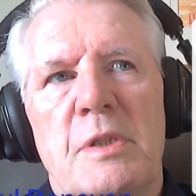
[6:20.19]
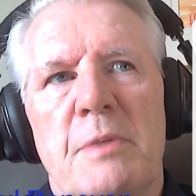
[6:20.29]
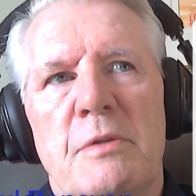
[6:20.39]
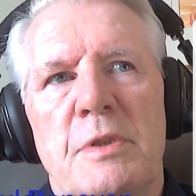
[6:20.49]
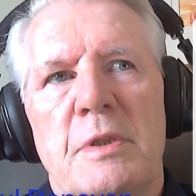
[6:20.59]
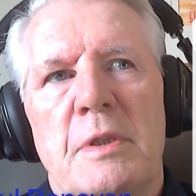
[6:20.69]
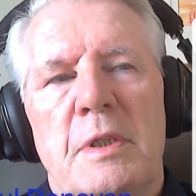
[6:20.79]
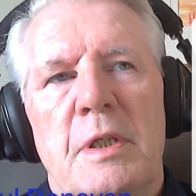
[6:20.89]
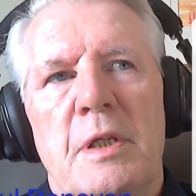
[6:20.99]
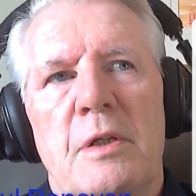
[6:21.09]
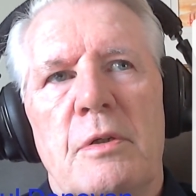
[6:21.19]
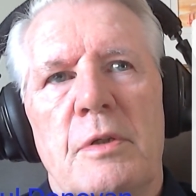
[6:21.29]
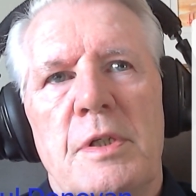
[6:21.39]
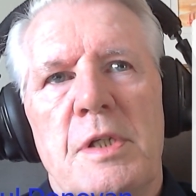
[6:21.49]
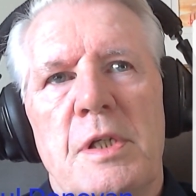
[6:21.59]
about in
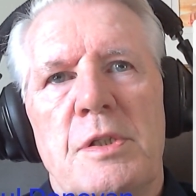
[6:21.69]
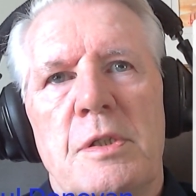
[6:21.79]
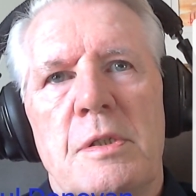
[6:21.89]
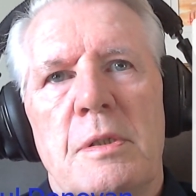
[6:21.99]
organizations.